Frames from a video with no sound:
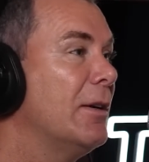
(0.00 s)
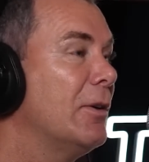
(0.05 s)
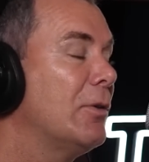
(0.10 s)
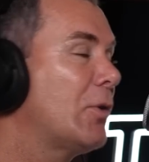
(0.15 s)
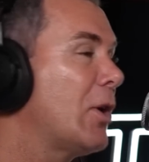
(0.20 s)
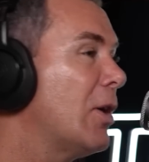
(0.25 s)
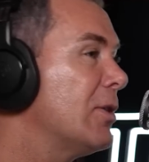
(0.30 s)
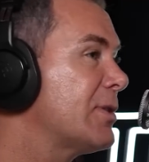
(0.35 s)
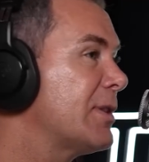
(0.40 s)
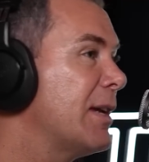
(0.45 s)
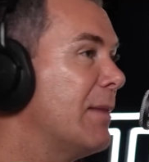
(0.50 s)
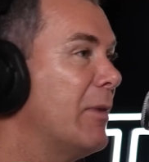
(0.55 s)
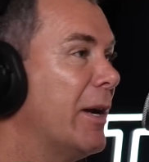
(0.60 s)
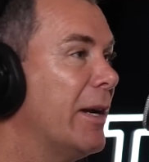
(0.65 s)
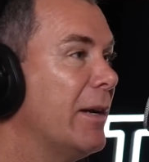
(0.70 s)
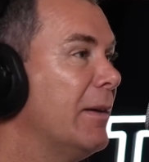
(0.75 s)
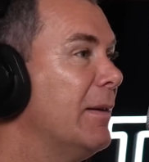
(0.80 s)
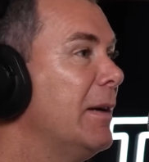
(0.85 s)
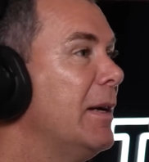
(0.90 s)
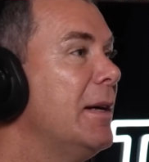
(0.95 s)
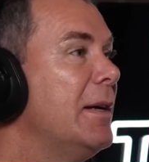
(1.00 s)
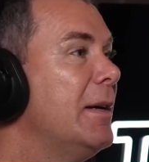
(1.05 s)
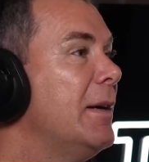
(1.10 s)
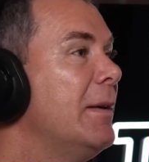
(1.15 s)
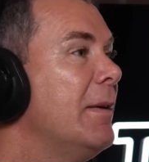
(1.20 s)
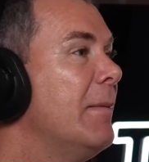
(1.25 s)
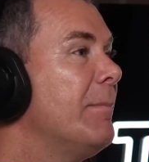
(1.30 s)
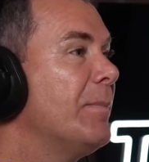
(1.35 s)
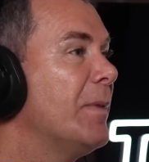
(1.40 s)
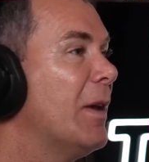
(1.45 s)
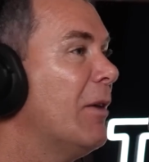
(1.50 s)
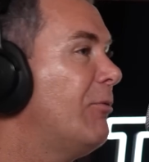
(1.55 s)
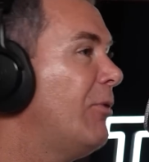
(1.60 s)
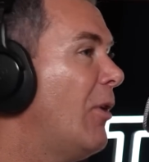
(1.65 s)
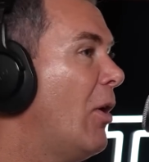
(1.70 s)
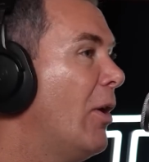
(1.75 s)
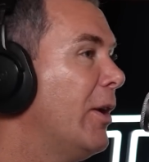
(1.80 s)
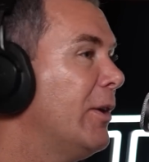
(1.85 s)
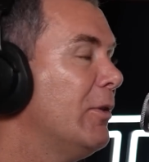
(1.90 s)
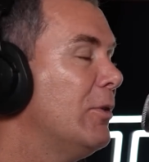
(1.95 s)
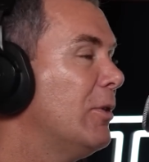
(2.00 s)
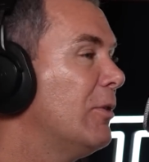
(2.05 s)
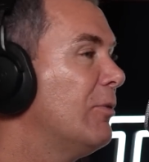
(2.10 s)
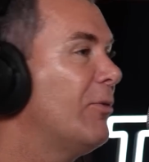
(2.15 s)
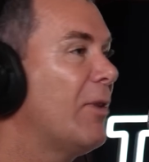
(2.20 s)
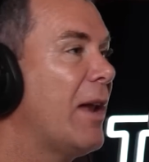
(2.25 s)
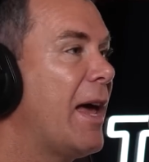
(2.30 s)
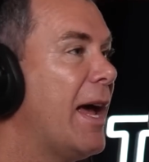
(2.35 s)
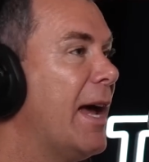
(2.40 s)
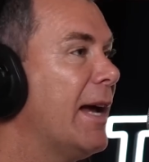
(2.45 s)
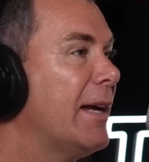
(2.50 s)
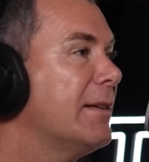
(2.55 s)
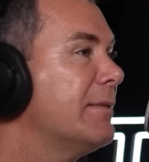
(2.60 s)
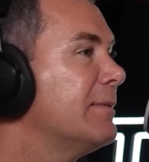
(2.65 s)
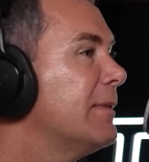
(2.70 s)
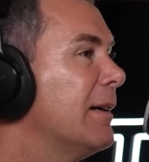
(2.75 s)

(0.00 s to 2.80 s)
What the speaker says: it'll cost someone a fine or a flag.